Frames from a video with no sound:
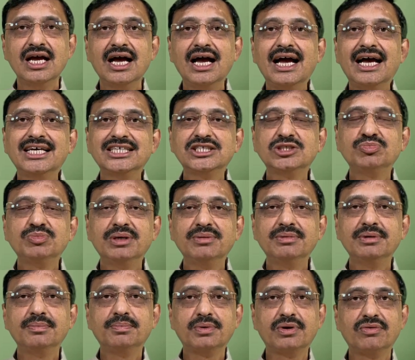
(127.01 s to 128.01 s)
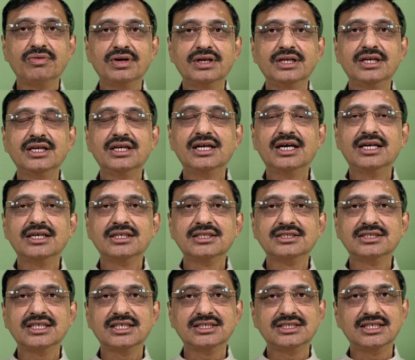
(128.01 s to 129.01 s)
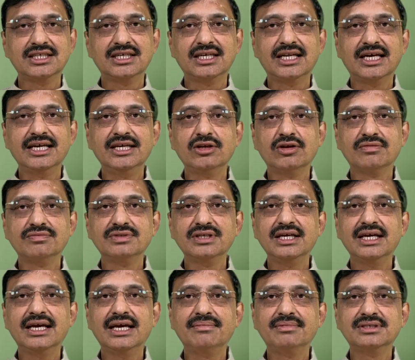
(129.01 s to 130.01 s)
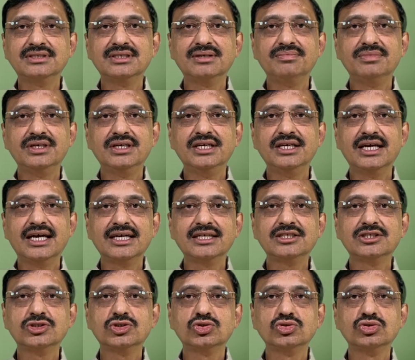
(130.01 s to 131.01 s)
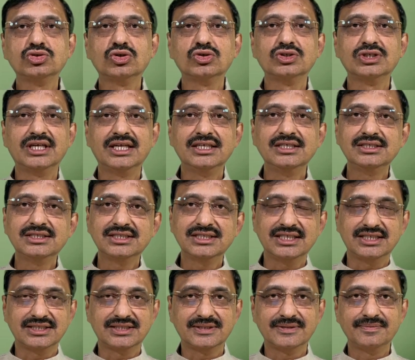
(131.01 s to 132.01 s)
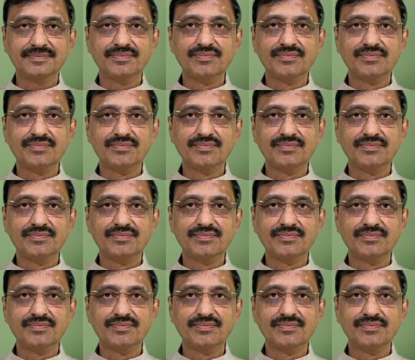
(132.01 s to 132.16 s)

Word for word: as may be provided under section 9 of the MSMED Act 2006.